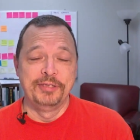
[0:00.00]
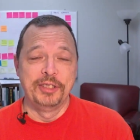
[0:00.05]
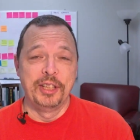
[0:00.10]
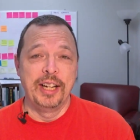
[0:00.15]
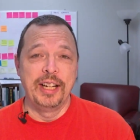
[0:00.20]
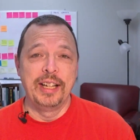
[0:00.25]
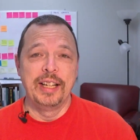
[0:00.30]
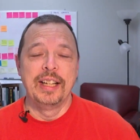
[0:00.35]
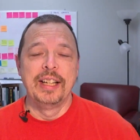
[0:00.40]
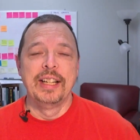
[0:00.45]

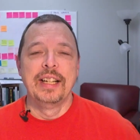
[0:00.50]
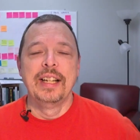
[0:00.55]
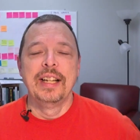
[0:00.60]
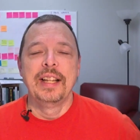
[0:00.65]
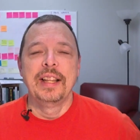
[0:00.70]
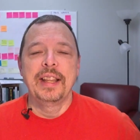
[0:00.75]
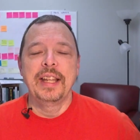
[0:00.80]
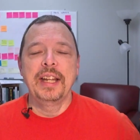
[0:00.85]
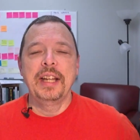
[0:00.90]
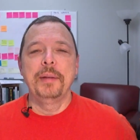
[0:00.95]
Right?
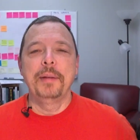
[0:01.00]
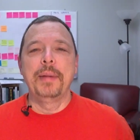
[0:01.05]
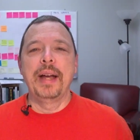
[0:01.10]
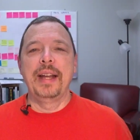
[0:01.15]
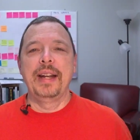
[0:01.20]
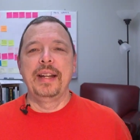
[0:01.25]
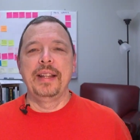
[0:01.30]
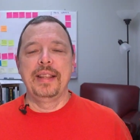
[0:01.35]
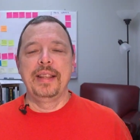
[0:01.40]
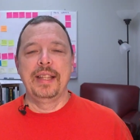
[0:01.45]
Think
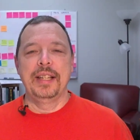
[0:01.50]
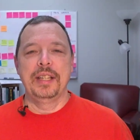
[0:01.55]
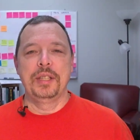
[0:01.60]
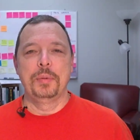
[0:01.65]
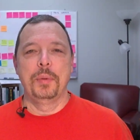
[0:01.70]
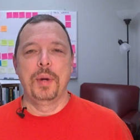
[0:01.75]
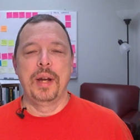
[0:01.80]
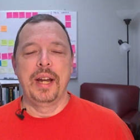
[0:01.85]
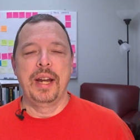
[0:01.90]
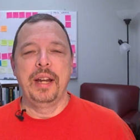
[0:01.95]
about it
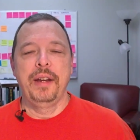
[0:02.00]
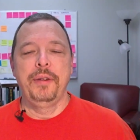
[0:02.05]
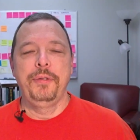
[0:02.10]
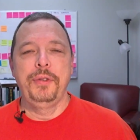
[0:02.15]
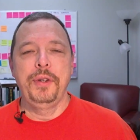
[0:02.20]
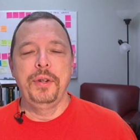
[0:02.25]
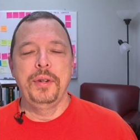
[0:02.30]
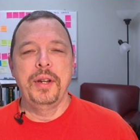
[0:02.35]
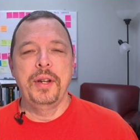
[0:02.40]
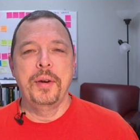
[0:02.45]
this way.
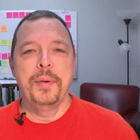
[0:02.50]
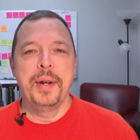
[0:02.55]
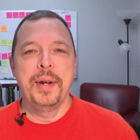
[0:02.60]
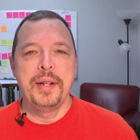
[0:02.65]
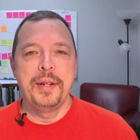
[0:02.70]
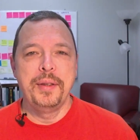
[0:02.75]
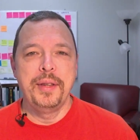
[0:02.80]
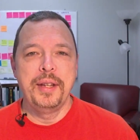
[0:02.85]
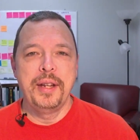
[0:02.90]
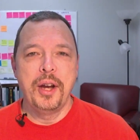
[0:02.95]
If you go
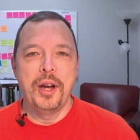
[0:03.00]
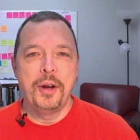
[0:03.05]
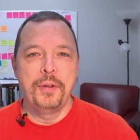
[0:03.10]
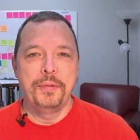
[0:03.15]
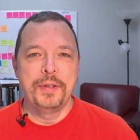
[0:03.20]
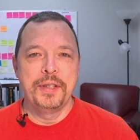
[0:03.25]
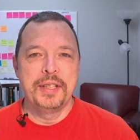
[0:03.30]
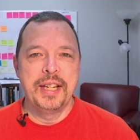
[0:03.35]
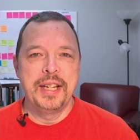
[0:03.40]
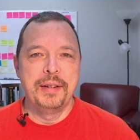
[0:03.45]
into the
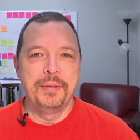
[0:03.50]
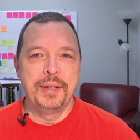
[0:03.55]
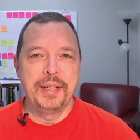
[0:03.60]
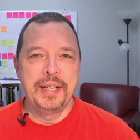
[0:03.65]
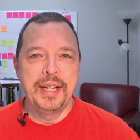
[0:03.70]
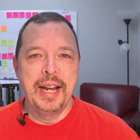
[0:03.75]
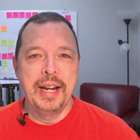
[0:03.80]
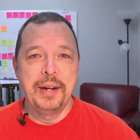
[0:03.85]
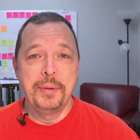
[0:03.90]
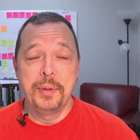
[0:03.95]
office
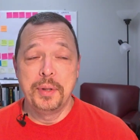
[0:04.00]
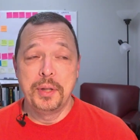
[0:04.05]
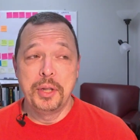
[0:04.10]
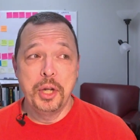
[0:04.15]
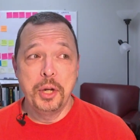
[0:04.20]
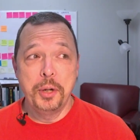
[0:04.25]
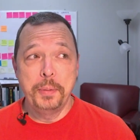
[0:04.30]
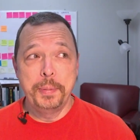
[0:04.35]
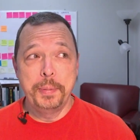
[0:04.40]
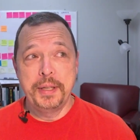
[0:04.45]
every day with
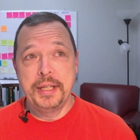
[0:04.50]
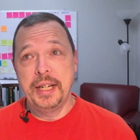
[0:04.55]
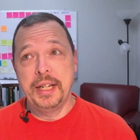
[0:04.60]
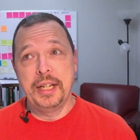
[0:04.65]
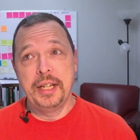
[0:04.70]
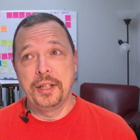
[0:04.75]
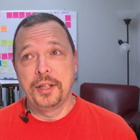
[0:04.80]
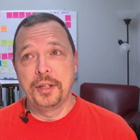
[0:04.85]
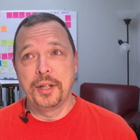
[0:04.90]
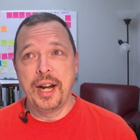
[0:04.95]
no
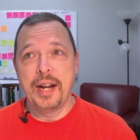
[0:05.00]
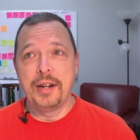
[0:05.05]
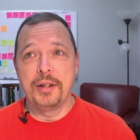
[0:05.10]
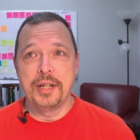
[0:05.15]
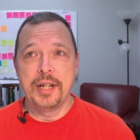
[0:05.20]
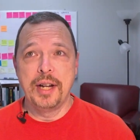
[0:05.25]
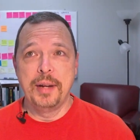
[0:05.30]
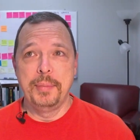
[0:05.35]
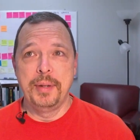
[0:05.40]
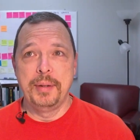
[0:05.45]
particular
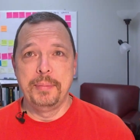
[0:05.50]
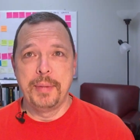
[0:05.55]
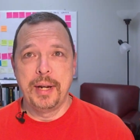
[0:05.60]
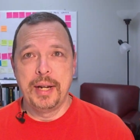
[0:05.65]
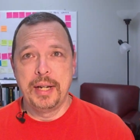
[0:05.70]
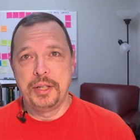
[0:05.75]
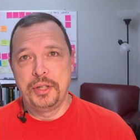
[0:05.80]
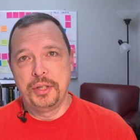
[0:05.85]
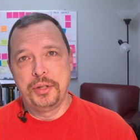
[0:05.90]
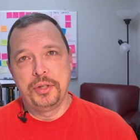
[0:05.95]
outcome in
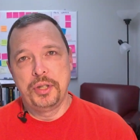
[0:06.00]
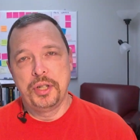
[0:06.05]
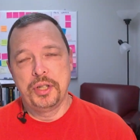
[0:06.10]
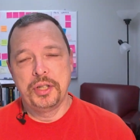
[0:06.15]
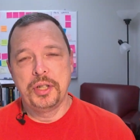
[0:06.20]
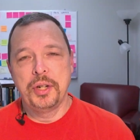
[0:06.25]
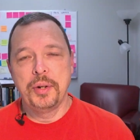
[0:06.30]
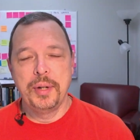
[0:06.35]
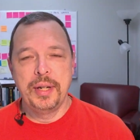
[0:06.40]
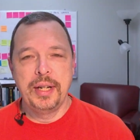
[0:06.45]
mind, you're
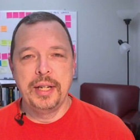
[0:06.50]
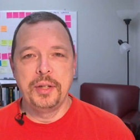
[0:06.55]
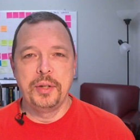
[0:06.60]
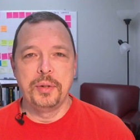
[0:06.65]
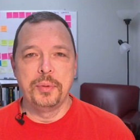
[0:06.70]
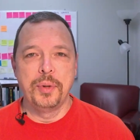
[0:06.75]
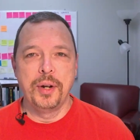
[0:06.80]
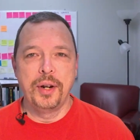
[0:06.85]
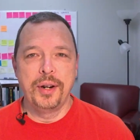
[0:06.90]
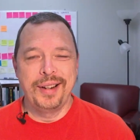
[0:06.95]
just going
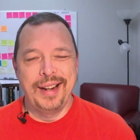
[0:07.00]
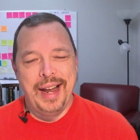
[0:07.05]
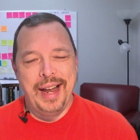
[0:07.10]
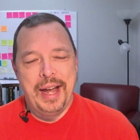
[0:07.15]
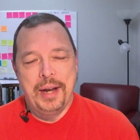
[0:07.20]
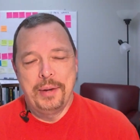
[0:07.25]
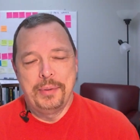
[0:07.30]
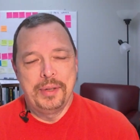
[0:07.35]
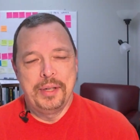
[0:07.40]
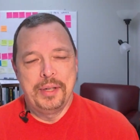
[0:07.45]
into work,
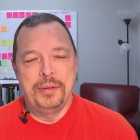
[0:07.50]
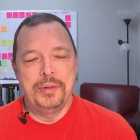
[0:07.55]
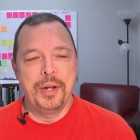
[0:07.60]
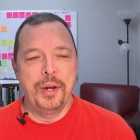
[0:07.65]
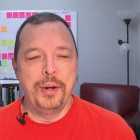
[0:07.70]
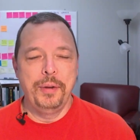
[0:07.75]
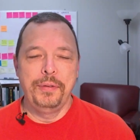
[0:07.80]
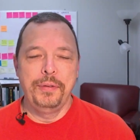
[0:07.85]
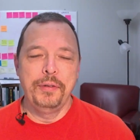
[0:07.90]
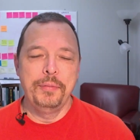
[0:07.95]
how will you
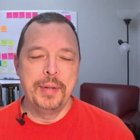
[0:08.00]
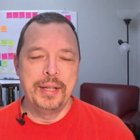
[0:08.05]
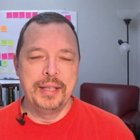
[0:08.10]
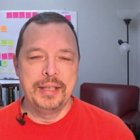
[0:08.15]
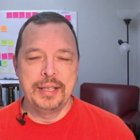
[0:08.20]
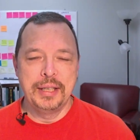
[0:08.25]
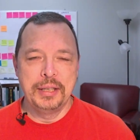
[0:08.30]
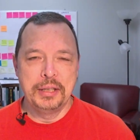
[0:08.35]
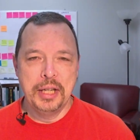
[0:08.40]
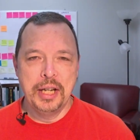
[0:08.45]
know if you've
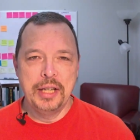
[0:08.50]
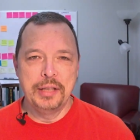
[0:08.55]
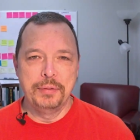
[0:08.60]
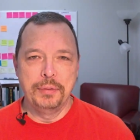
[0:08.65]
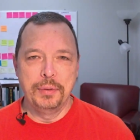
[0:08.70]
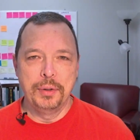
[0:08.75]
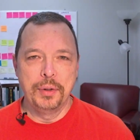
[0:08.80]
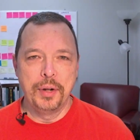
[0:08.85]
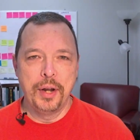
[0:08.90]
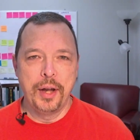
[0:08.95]
been
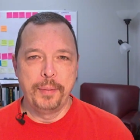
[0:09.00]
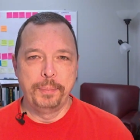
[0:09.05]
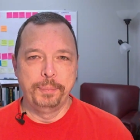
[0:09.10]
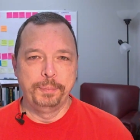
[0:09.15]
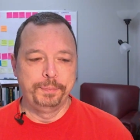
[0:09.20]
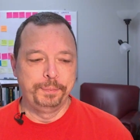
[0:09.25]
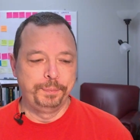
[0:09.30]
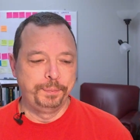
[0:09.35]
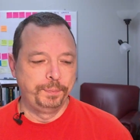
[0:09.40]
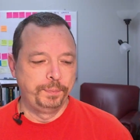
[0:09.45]
successful or not?
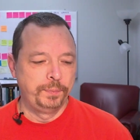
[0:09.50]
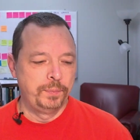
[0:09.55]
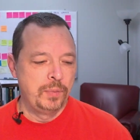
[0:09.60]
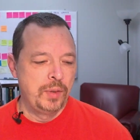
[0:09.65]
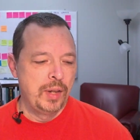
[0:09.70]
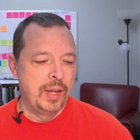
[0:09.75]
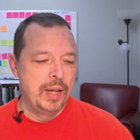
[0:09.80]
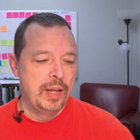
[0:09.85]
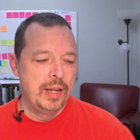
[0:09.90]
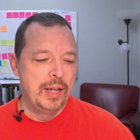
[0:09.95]

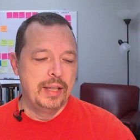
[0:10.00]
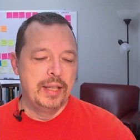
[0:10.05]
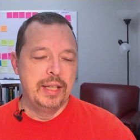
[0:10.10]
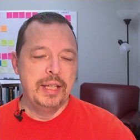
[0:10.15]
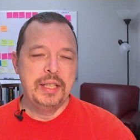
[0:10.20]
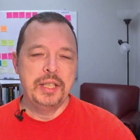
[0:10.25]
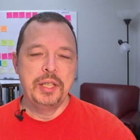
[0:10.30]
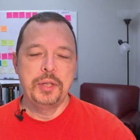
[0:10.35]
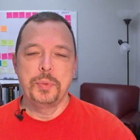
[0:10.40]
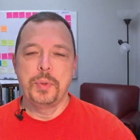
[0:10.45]

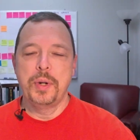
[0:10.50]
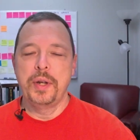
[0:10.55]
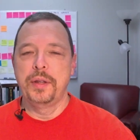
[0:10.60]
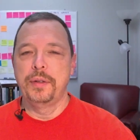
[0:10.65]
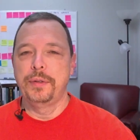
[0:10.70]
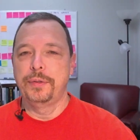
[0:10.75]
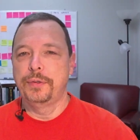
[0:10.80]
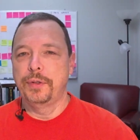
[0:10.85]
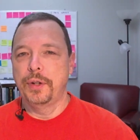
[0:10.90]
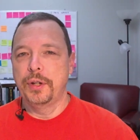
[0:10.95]
And this is one
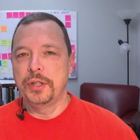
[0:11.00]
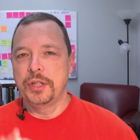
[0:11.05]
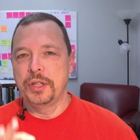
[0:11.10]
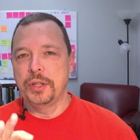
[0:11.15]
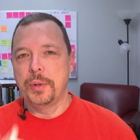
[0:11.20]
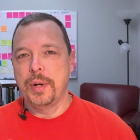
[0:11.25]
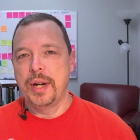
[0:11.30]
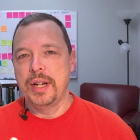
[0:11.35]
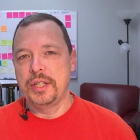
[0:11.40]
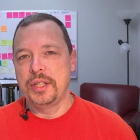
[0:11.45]
of the
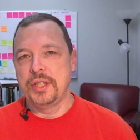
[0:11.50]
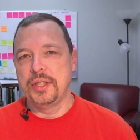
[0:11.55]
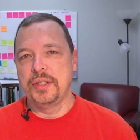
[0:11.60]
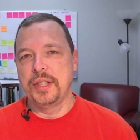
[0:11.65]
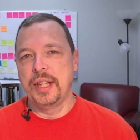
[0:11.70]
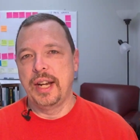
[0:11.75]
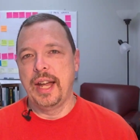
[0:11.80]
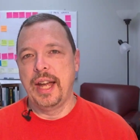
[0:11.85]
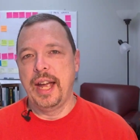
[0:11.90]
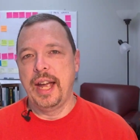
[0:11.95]
first
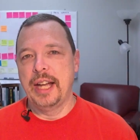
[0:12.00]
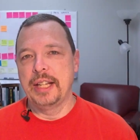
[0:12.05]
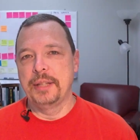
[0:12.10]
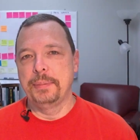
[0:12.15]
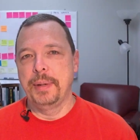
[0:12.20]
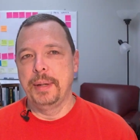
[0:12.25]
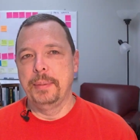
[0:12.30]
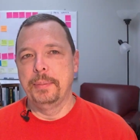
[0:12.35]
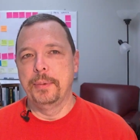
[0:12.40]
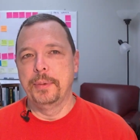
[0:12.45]
questions that I
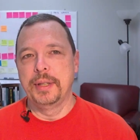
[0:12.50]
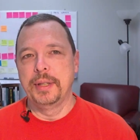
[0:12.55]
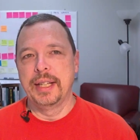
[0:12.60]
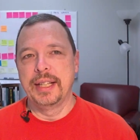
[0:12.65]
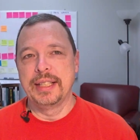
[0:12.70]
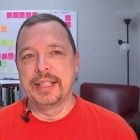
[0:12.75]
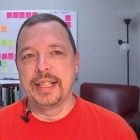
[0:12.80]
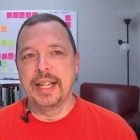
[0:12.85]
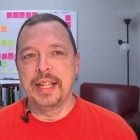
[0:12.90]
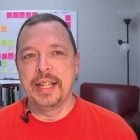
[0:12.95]
ask people when
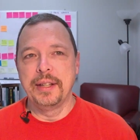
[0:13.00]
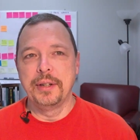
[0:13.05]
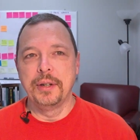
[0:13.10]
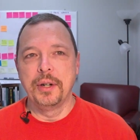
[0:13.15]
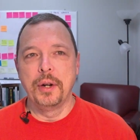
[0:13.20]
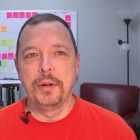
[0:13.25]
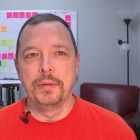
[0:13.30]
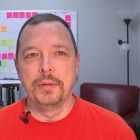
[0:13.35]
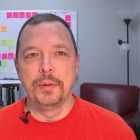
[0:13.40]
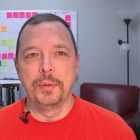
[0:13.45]
they say
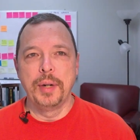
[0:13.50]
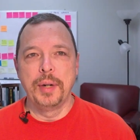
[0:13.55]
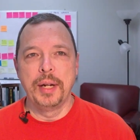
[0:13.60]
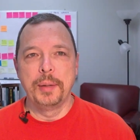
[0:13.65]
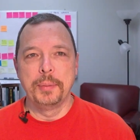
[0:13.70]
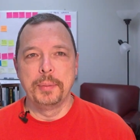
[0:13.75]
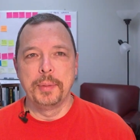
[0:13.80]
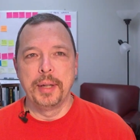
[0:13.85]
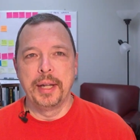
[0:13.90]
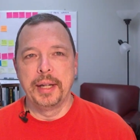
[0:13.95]
they're
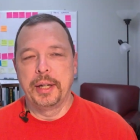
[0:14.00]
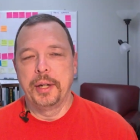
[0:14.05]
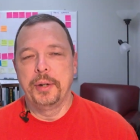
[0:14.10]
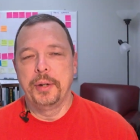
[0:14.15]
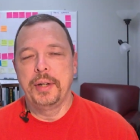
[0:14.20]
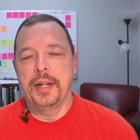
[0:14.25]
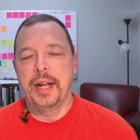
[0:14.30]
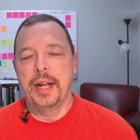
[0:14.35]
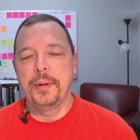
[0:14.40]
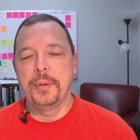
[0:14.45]
overwhelmed. I'm like,
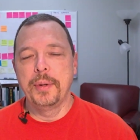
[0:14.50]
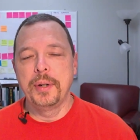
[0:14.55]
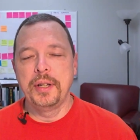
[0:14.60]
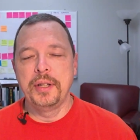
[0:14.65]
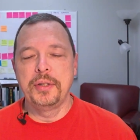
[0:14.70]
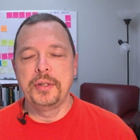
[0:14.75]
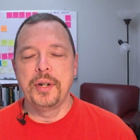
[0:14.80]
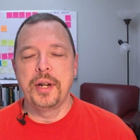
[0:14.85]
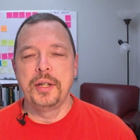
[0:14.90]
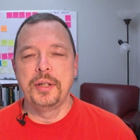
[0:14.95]
okay, what are
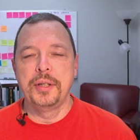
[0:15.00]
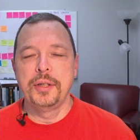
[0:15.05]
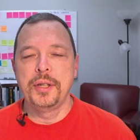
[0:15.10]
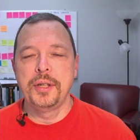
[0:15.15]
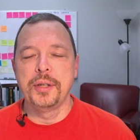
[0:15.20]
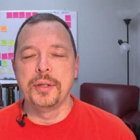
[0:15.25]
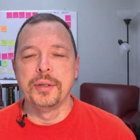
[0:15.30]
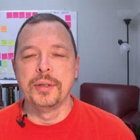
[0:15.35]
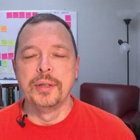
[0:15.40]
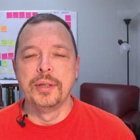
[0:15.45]
you trying to
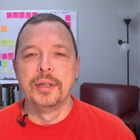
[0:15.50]
do?